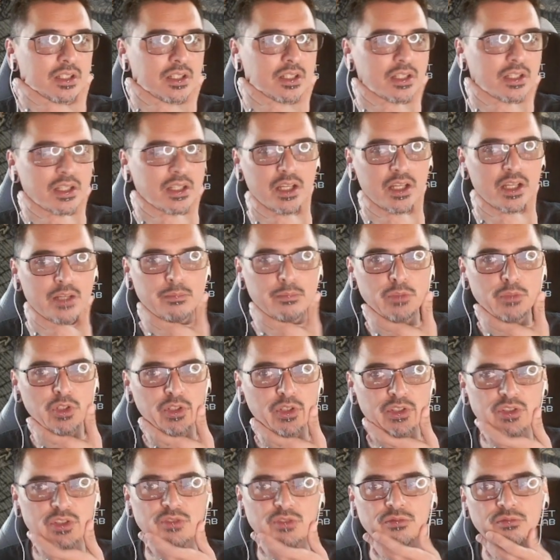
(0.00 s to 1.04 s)
I'm
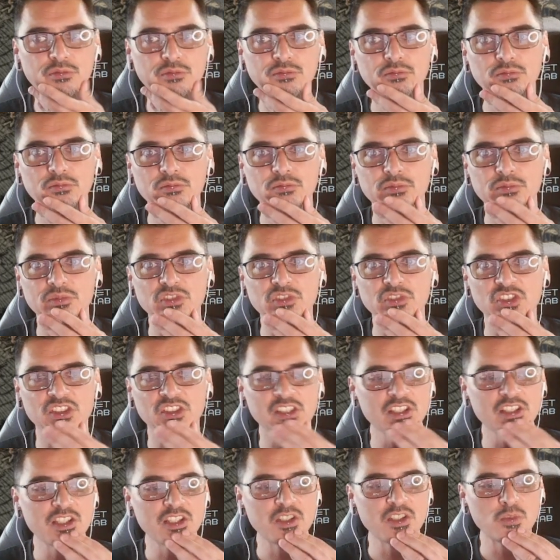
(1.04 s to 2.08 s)
going to
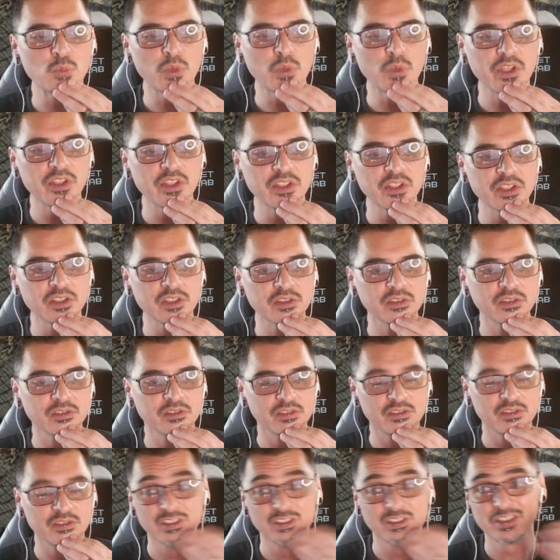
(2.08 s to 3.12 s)
see whether,
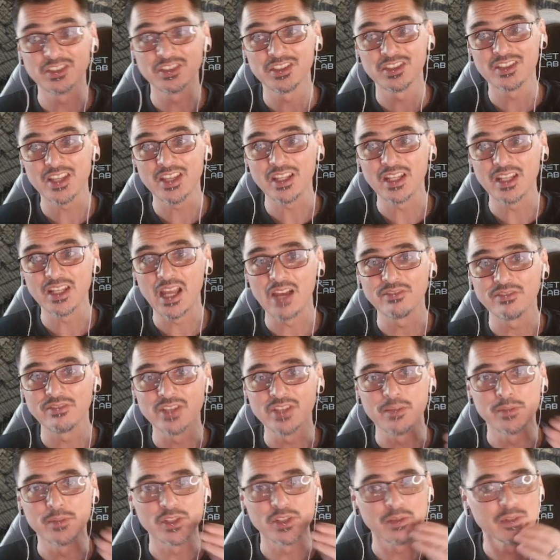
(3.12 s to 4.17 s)
because he's taken half
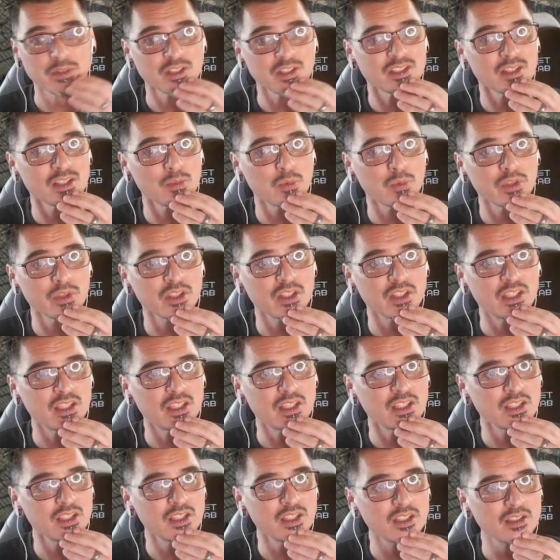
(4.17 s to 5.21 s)
damage, I'm going to see whether
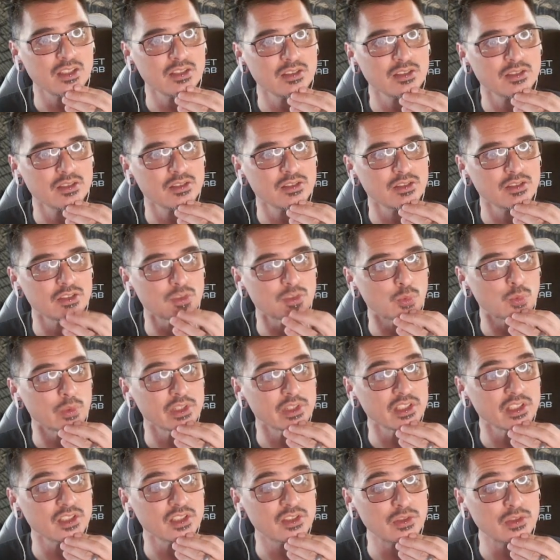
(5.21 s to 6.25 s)
he is
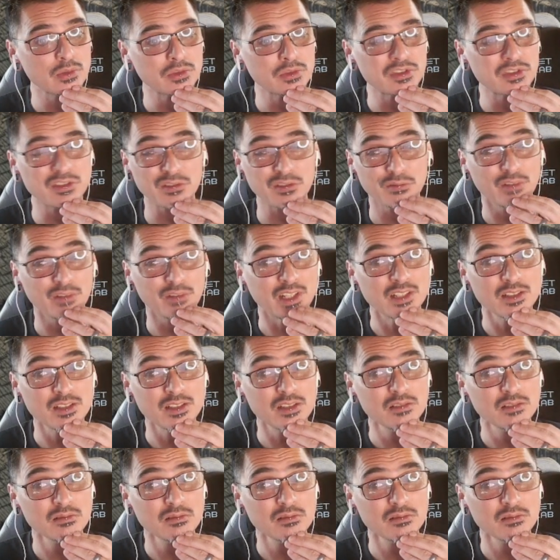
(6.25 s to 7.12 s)
willing to surrender.